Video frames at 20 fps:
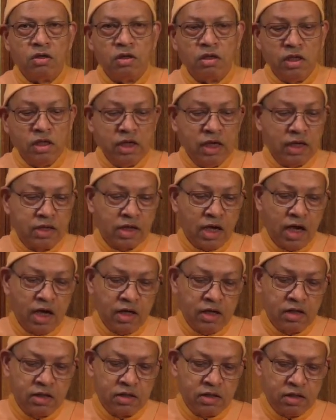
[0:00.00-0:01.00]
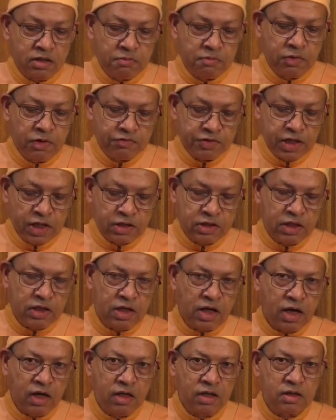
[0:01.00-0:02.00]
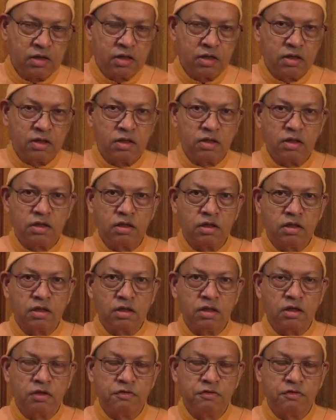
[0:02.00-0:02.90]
Bhavanath had hired a